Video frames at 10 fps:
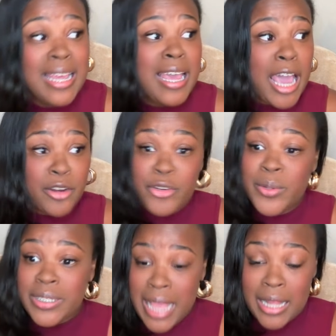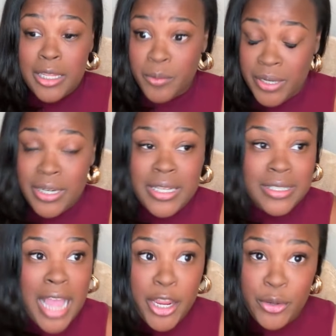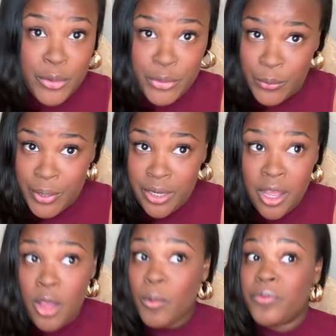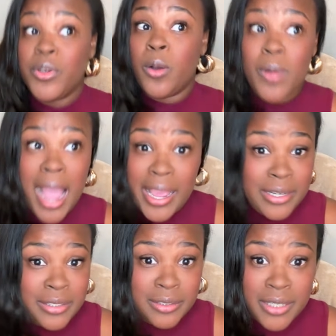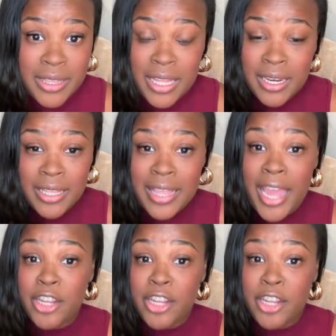how to do exactly what it is that you're doing with no guidance or anything like that,